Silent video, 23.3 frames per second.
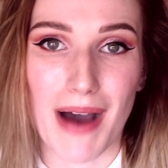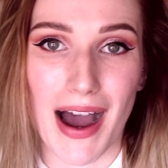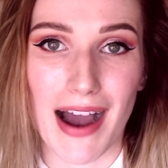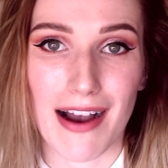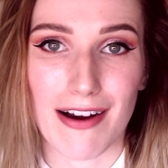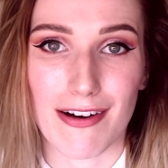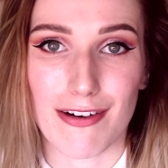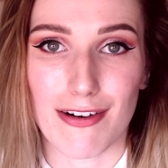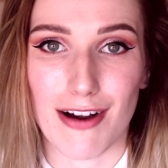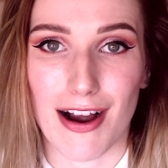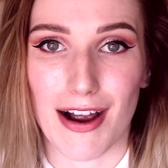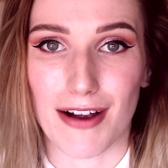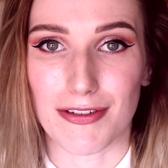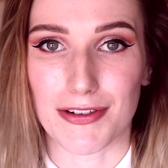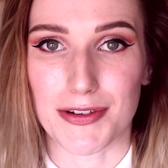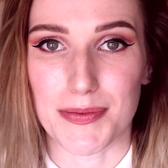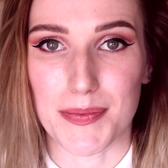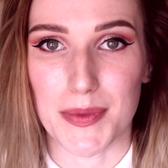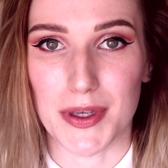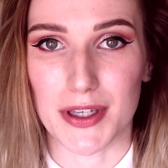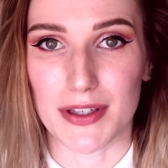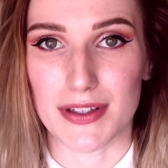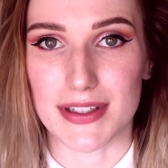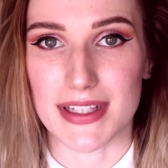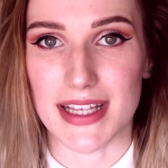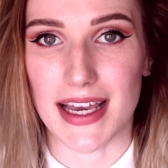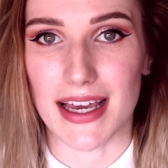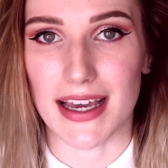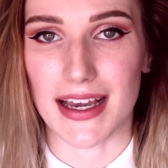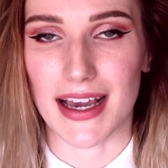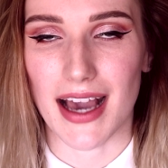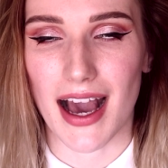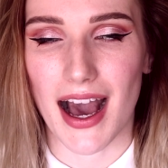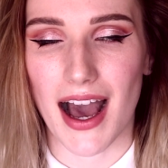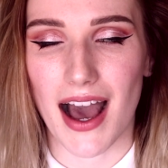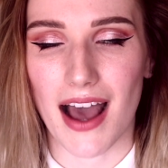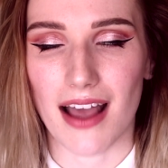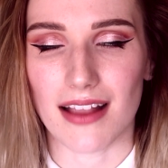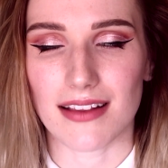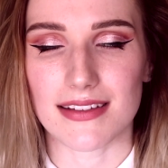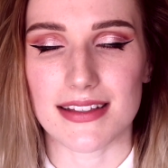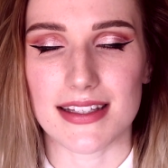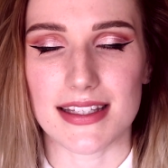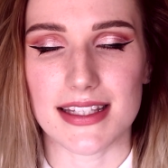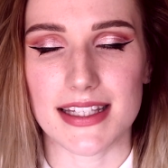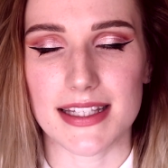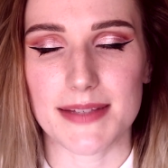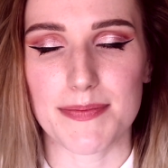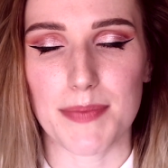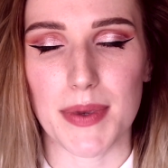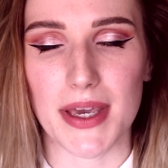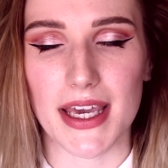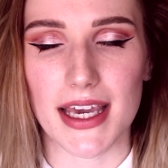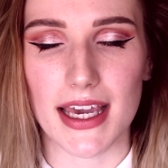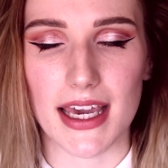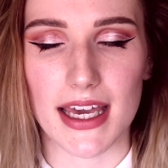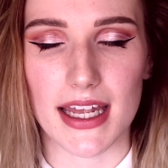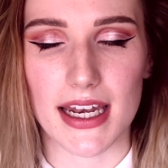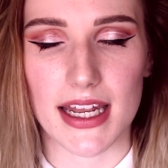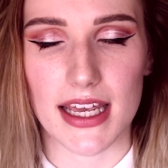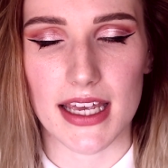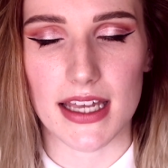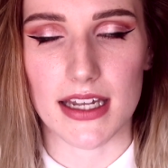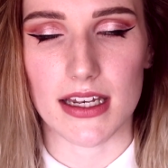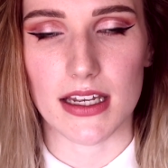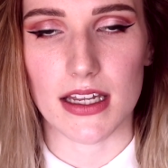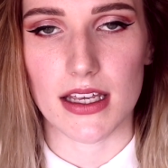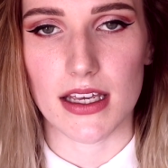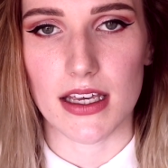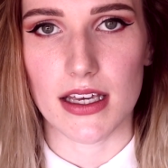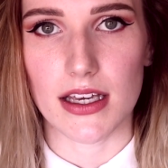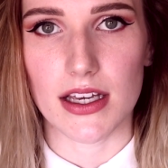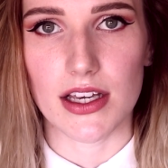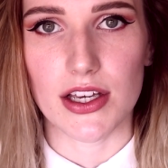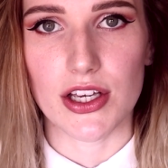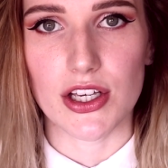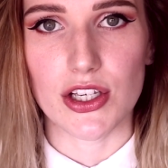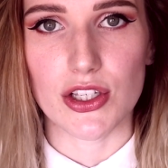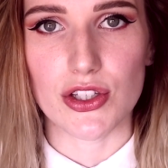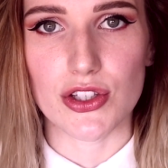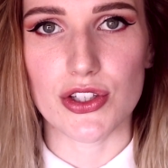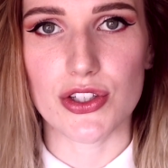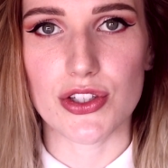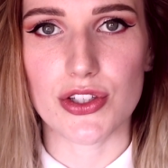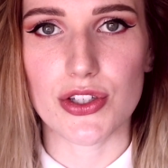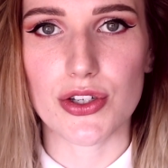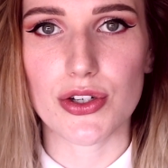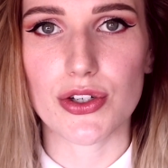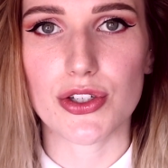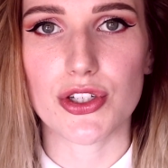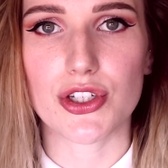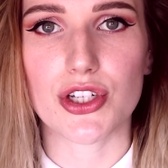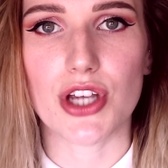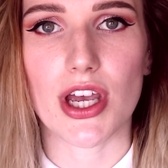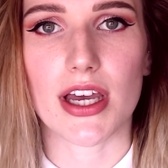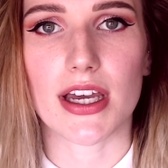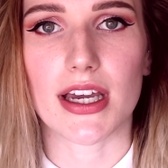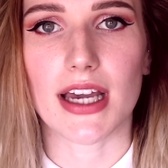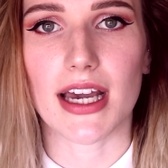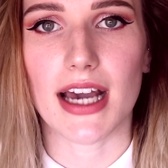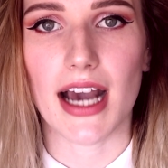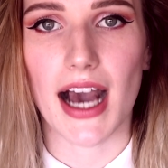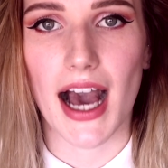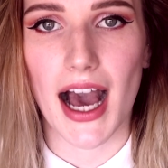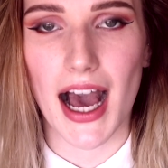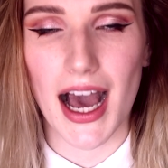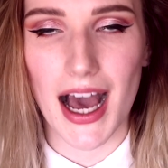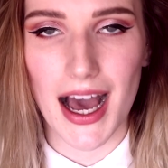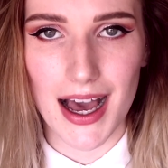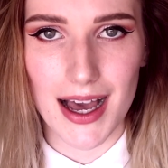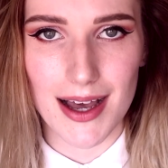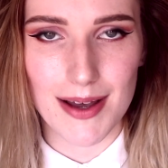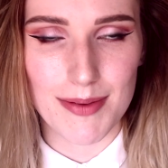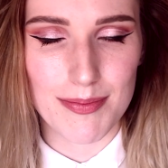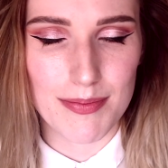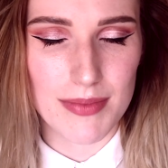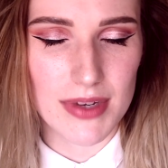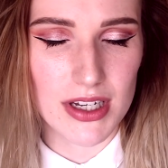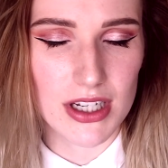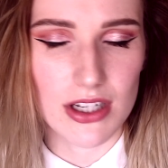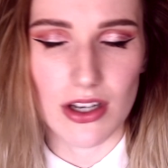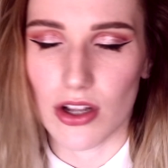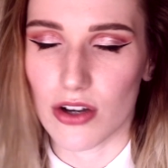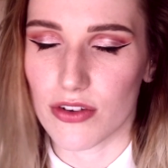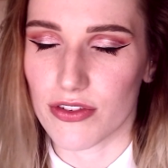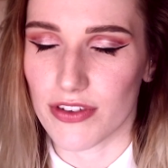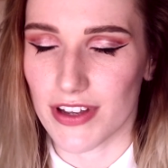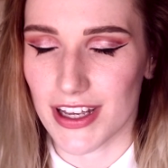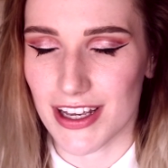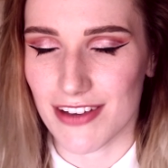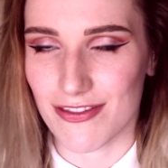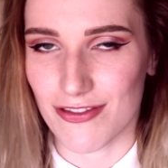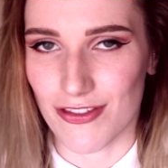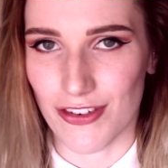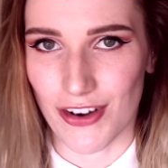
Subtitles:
background music and speaking in such a calm, loving